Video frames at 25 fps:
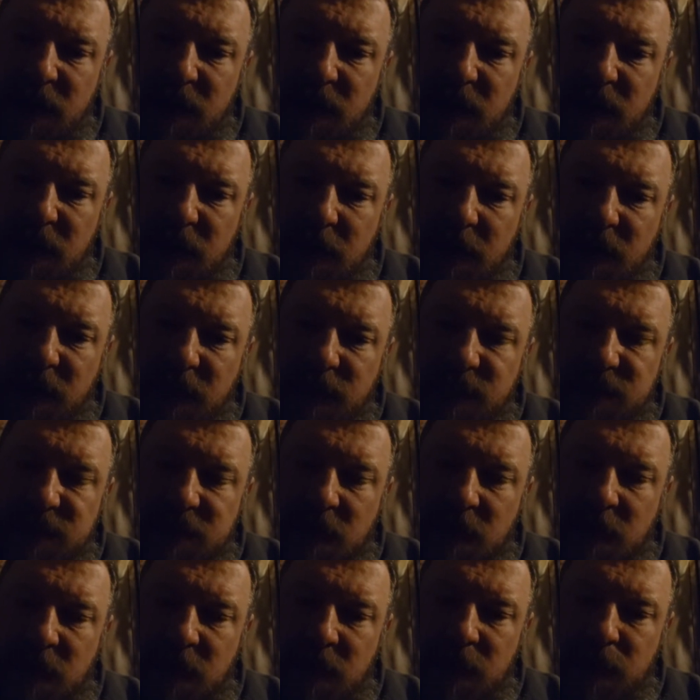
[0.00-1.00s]
I'm
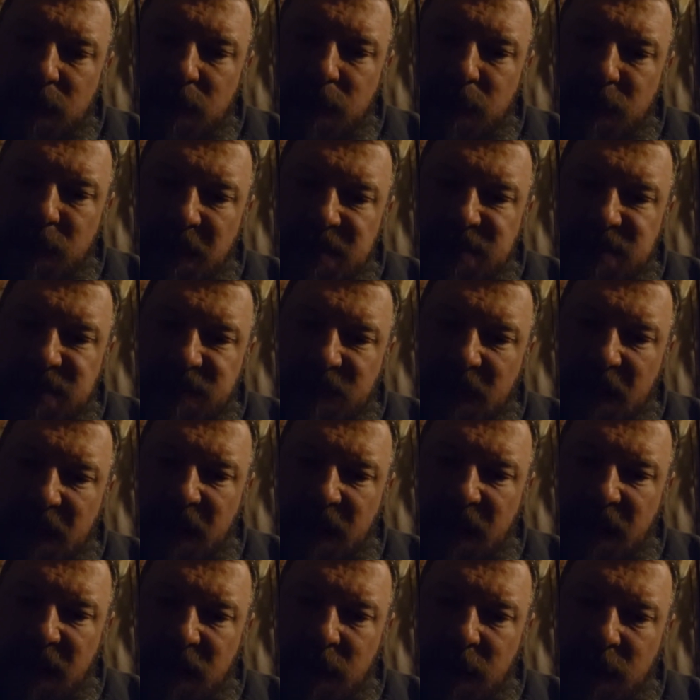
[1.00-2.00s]
assuming
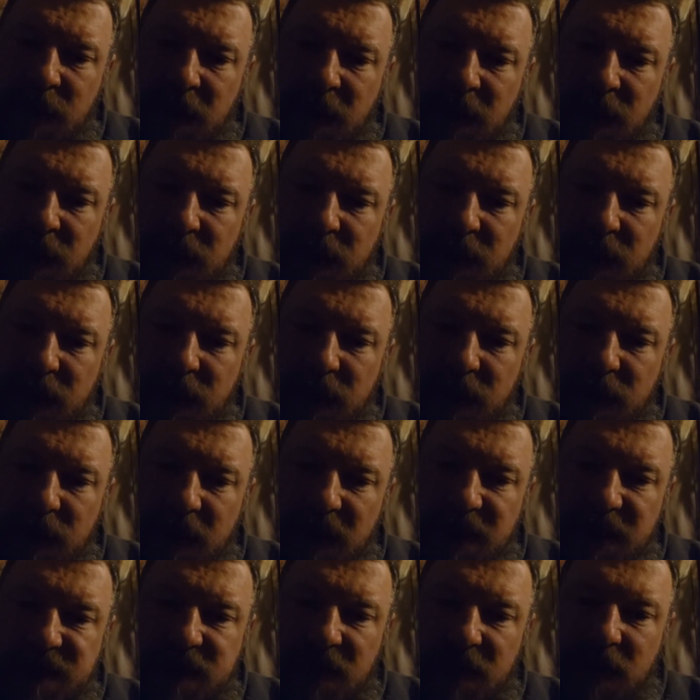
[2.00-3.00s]
Pennsylvania, but I
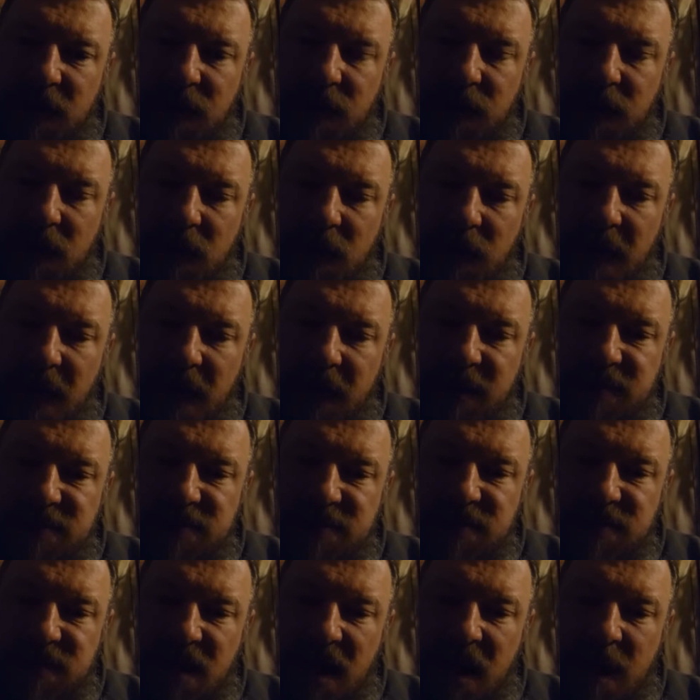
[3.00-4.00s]
guess I don't know that because
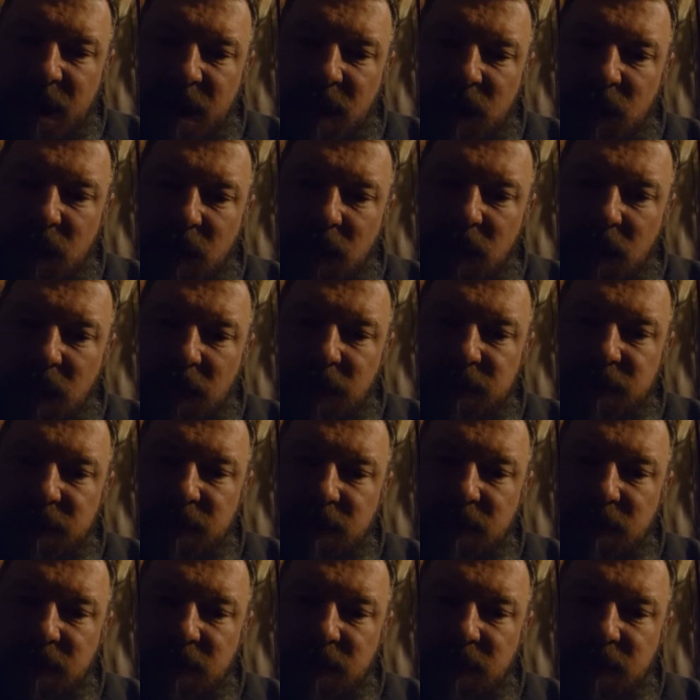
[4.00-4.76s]
you're trapping wolves.